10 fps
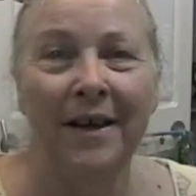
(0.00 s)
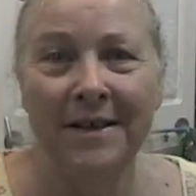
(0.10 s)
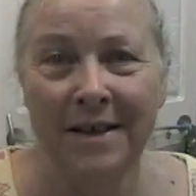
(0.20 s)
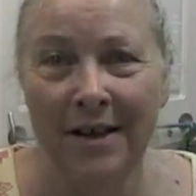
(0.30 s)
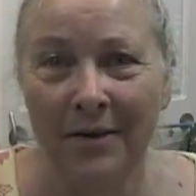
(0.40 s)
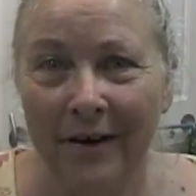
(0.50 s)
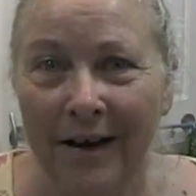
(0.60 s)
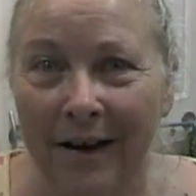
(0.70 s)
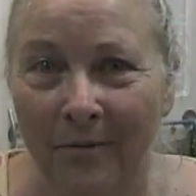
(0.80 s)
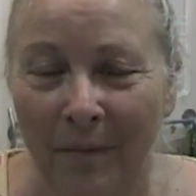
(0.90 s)
they see the
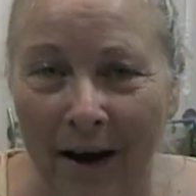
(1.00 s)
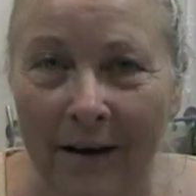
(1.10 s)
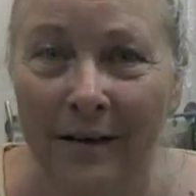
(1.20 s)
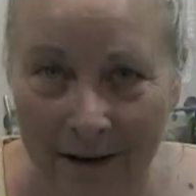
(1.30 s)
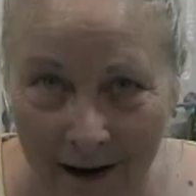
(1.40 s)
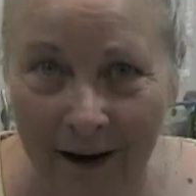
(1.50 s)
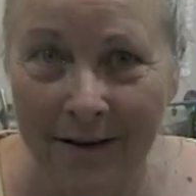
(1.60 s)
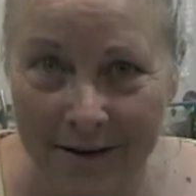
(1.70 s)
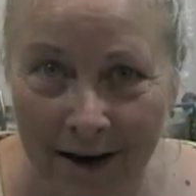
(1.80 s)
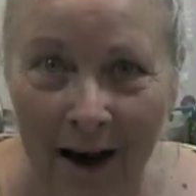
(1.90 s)
red gift bag. Yes.
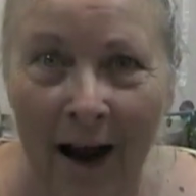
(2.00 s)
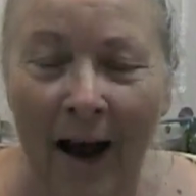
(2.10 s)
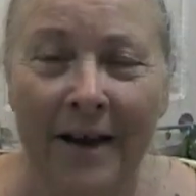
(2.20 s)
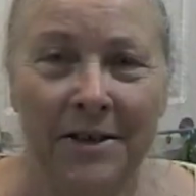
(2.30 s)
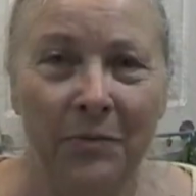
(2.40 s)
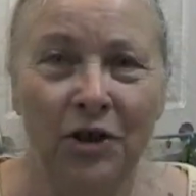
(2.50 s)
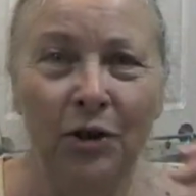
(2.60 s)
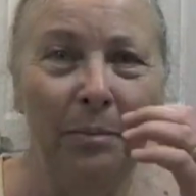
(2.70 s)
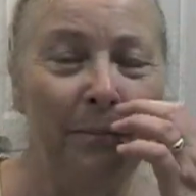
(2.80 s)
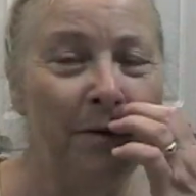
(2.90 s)
I said, would
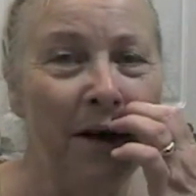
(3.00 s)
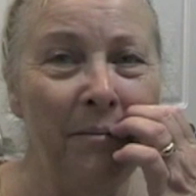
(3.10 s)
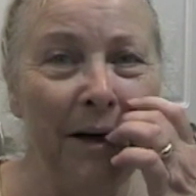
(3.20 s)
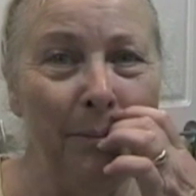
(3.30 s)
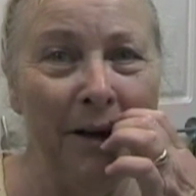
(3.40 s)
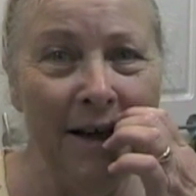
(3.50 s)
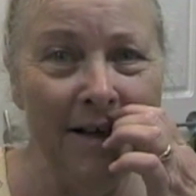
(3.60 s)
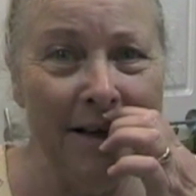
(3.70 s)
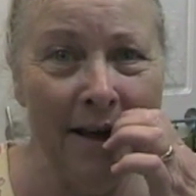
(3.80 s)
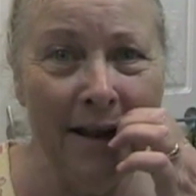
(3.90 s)
you, somebody
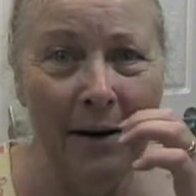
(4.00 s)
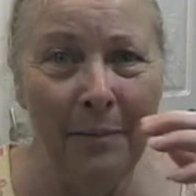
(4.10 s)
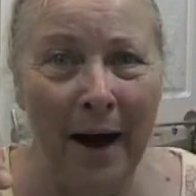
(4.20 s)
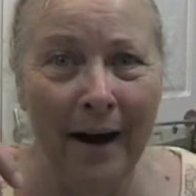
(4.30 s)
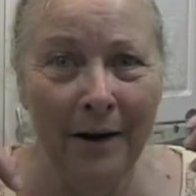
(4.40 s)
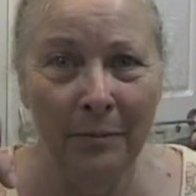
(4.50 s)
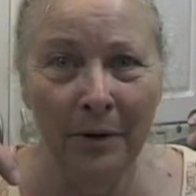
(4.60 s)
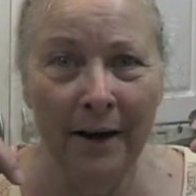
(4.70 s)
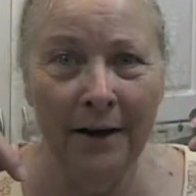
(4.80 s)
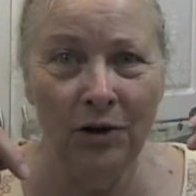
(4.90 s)
please get that bag and
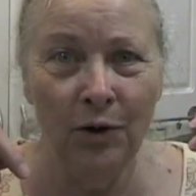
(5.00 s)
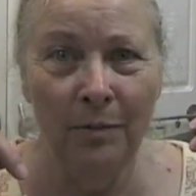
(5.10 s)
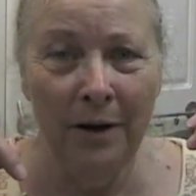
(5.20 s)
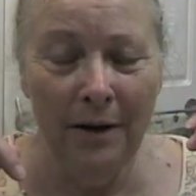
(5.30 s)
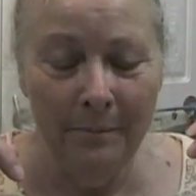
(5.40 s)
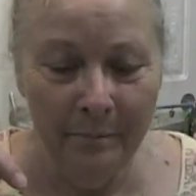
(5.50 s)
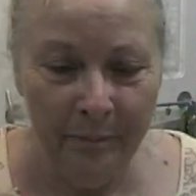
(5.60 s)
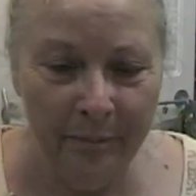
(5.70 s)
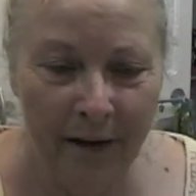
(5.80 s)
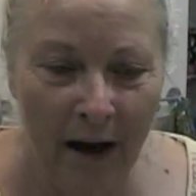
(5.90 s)
bring it to me?
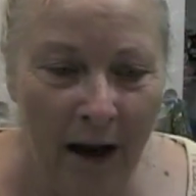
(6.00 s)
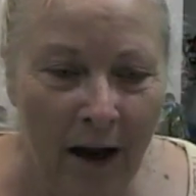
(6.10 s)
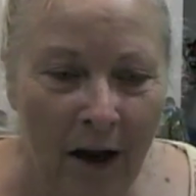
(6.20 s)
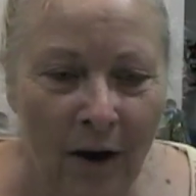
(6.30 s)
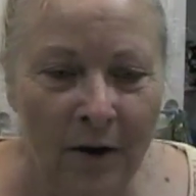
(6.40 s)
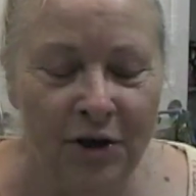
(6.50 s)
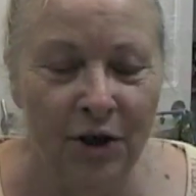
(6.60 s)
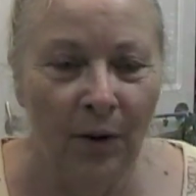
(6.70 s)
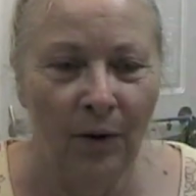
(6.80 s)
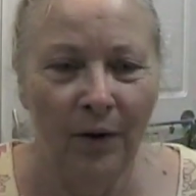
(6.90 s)

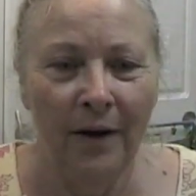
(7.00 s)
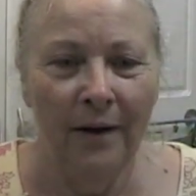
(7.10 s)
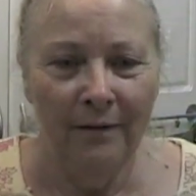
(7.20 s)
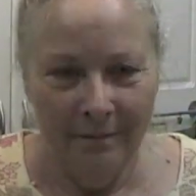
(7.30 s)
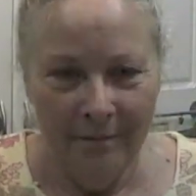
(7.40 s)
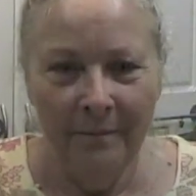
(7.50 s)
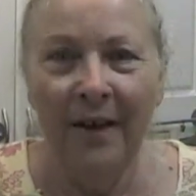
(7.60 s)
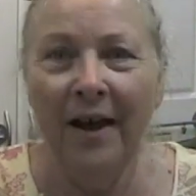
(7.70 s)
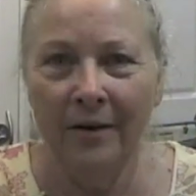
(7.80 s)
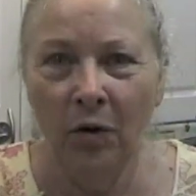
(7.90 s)
So
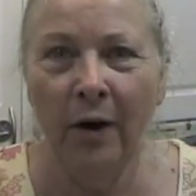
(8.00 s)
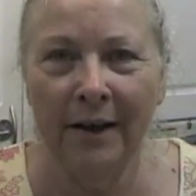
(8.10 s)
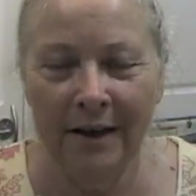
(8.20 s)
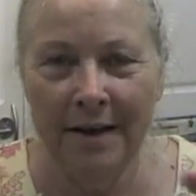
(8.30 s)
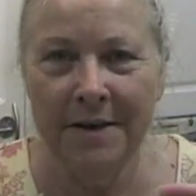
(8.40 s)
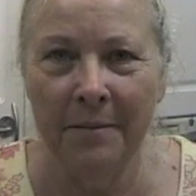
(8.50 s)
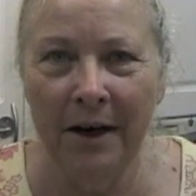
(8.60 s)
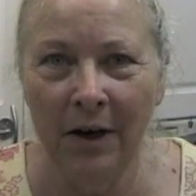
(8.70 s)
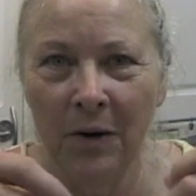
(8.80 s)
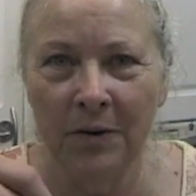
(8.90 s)
then quickly,
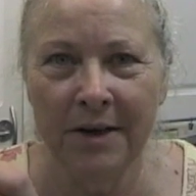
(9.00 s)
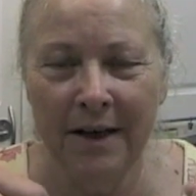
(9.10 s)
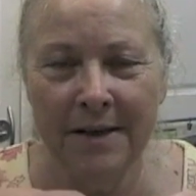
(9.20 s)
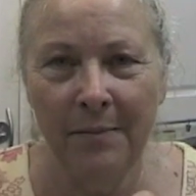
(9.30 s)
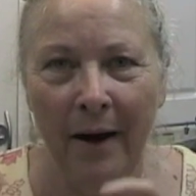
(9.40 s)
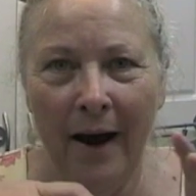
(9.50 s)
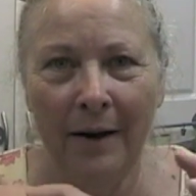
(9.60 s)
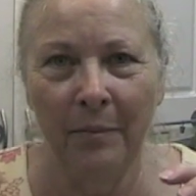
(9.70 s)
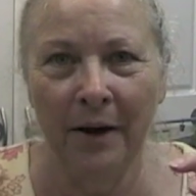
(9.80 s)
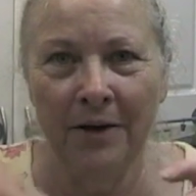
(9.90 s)
somebody goes, gets the bag
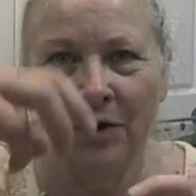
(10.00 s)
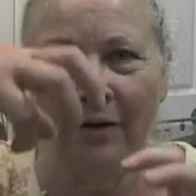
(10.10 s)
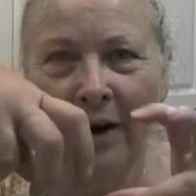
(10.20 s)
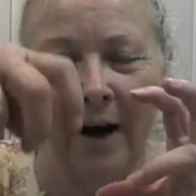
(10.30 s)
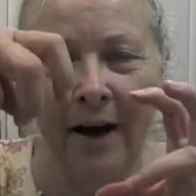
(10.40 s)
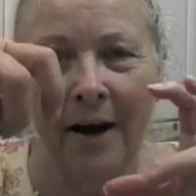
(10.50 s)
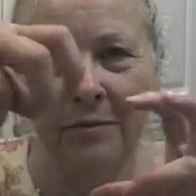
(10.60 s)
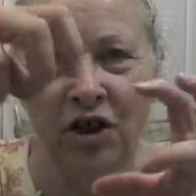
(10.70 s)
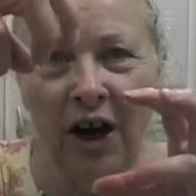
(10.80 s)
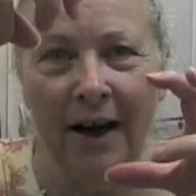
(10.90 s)
and brings it over. And I'm
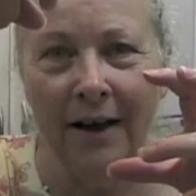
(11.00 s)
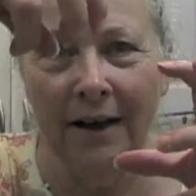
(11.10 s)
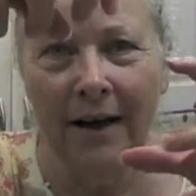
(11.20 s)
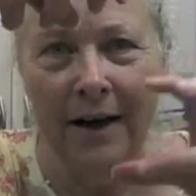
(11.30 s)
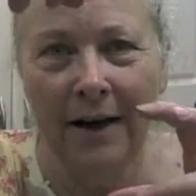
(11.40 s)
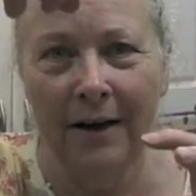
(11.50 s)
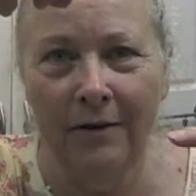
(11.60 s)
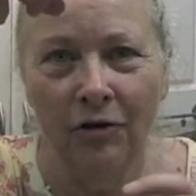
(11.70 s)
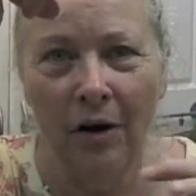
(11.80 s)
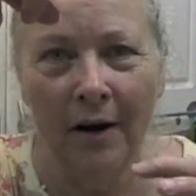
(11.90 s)
shakily
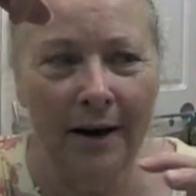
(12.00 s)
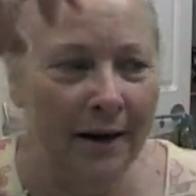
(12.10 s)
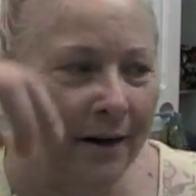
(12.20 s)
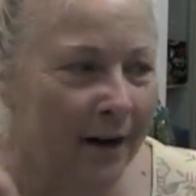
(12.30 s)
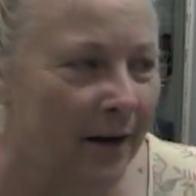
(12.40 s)
drawing,